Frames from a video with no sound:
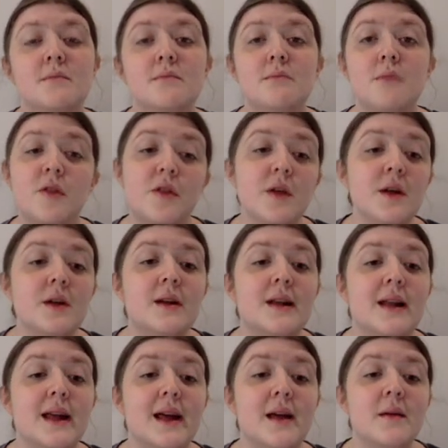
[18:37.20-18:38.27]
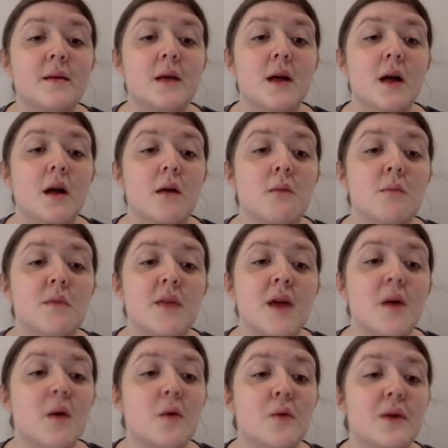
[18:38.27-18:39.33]
Thirdly, there
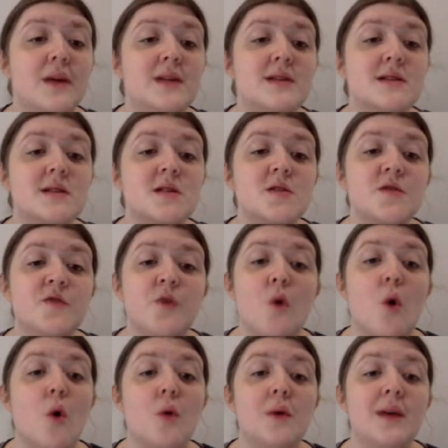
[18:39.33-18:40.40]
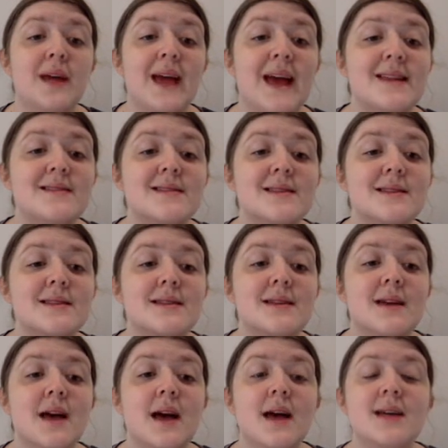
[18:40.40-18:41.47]
are reasons for and against
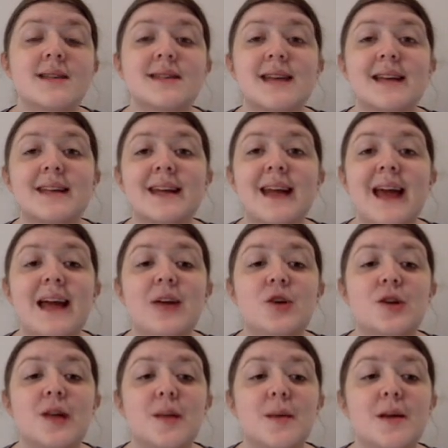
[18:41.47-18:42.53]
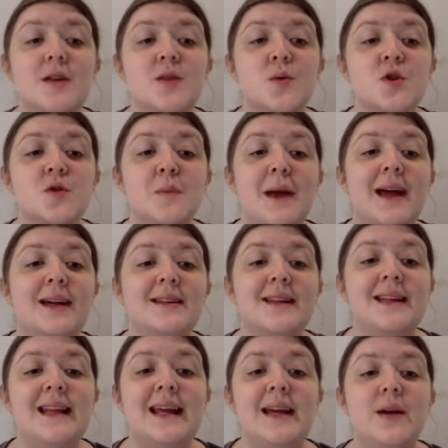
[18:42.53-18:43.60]
setting age limits which make it
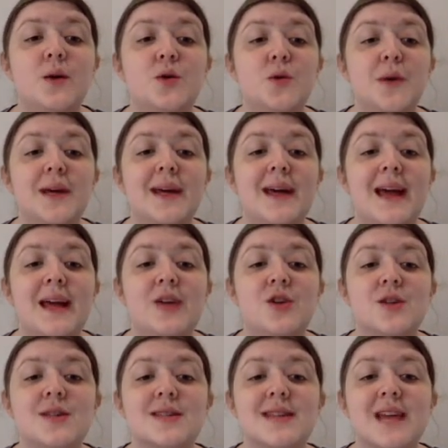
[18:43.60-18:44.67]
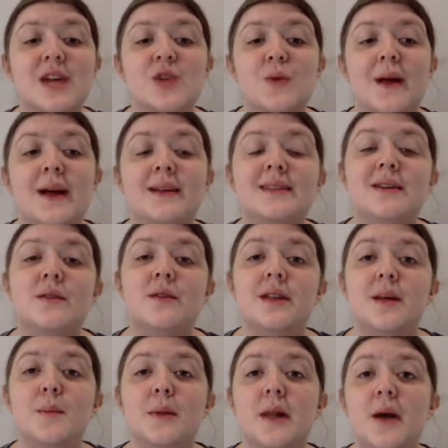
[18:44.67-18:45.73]
illegal to engage in sexual activity
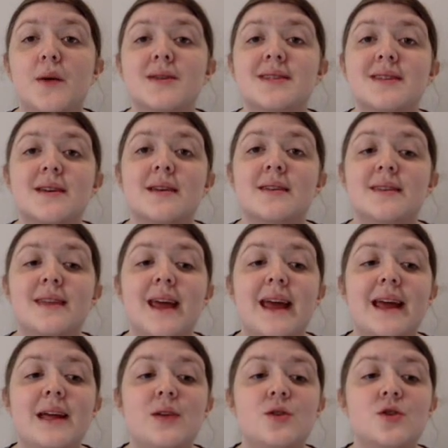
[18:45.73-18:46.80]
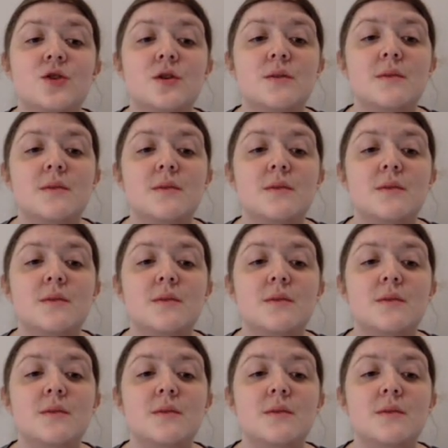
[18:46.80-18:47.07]
below a certain age.